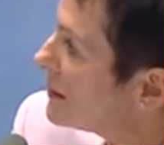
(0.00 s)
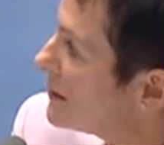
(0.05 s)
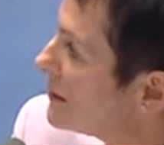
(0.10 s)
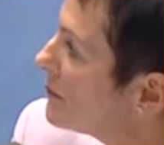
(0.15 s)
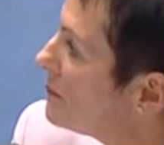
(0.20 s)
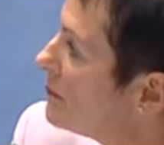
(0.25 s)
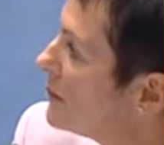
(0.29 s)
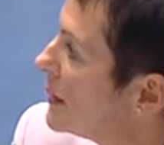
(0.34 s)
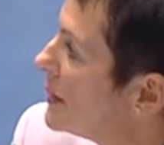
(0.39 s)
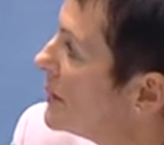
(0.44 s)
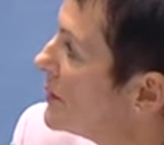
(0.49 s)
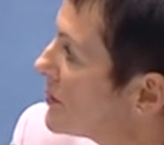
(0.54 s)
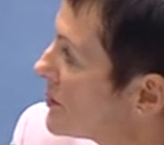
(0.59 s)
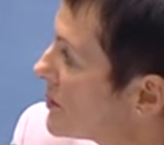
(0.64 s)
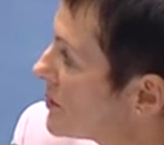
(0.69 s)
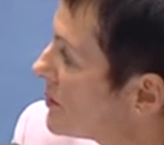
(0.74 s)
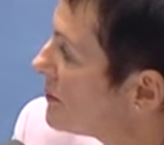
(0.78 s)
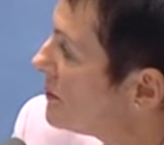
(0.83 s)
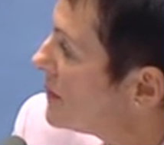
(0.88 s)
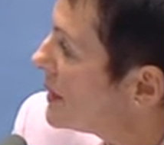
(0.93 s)

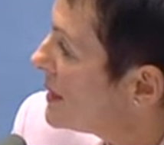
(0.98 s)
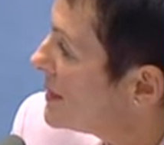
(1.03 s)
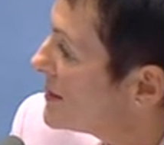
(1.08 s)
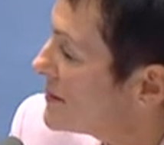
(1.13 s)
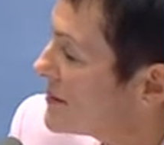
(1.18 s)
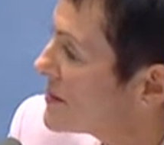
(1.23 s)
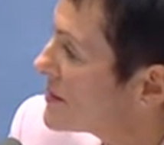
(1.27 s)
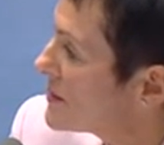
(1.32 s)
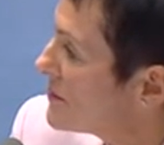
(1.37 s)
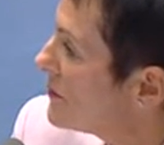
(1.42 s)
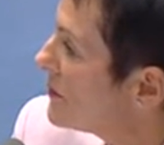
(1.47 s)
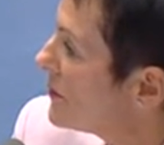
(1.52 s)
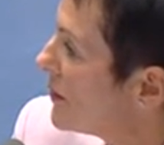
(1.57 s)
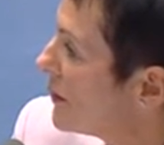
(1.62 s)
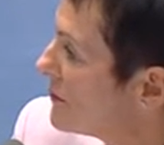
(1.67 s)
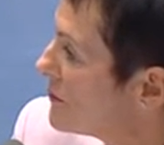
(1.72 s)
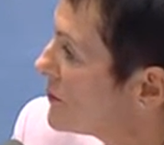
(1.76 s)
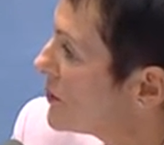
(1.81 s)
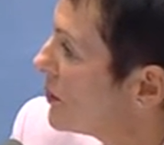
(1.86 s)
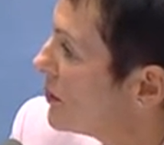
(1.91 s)
millions
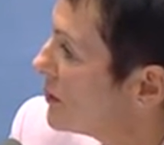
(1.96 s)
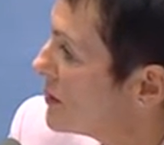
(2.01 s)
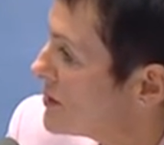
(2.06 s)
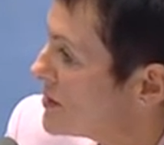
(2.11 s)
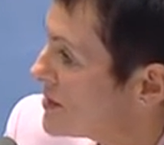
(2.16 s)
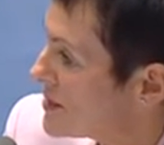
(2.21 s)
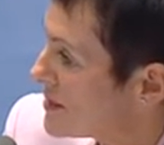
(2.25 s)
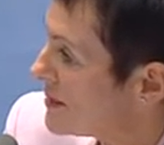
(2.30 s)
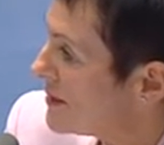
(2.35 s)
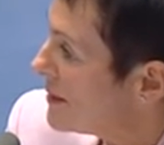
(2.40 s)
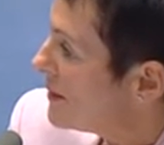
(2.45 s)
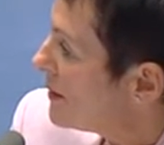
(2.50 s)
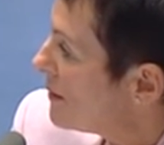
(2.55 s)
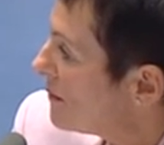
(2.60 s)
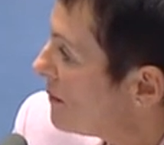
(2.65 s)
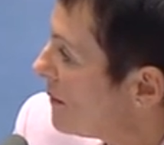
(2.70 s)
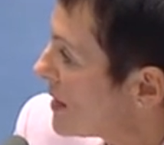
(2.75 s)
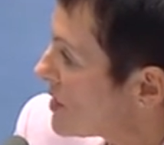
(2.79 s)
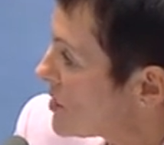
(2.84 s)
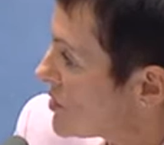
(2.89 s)
of dollars.
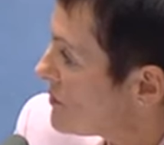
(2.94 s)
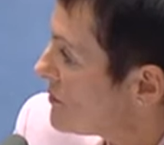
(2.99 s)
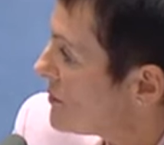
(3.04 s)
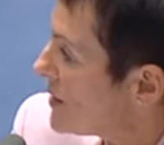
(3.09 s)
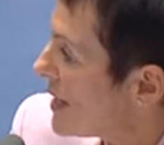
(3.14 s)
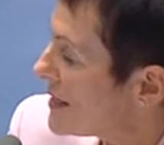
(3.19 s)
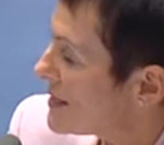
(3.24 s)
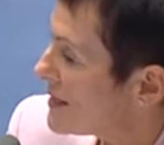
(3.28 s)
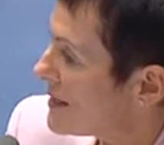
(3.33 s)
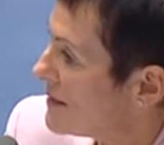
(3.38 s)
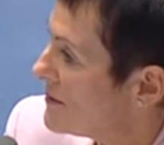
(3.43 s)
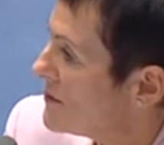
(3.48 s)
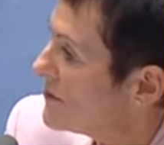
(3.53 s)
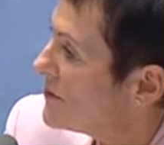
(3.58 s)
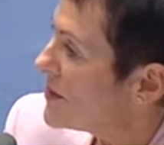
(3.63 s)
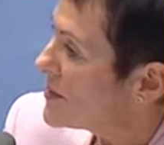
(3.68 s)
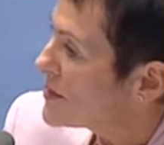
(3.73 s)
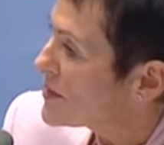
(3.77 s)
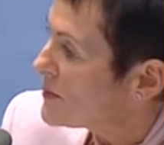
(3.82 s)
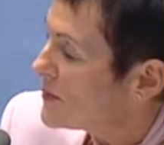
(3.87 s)
Much of that
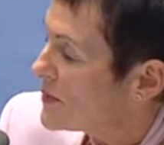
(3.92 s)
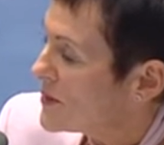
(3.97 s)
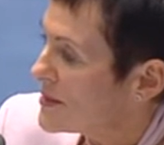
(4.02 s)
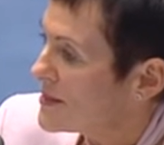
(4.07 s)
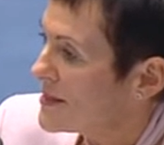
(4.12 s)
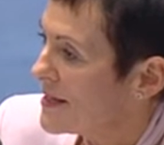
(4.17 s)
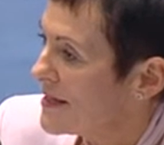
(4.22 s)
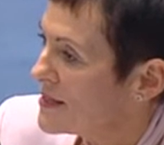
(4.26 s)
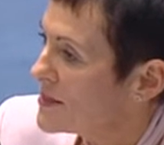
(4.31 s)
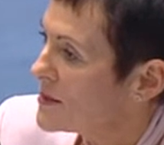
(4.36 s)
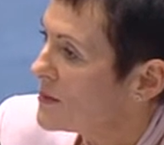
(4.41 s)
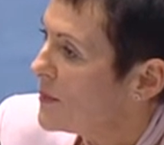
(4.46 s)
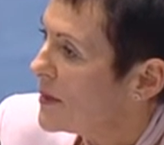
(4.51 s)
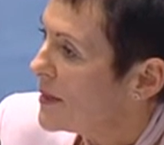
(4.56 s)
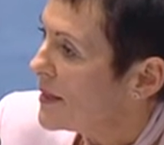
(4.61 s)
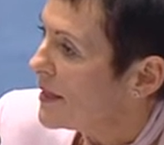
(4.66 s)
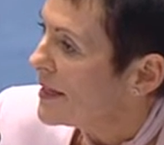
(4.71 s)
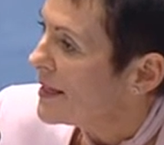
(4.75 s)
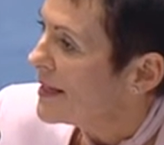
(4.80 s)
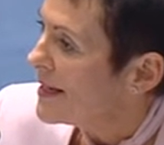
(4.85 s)
investment has
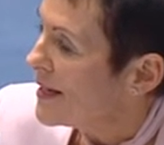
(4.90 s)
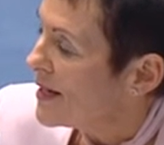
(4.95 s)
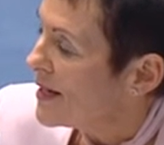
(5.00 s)
been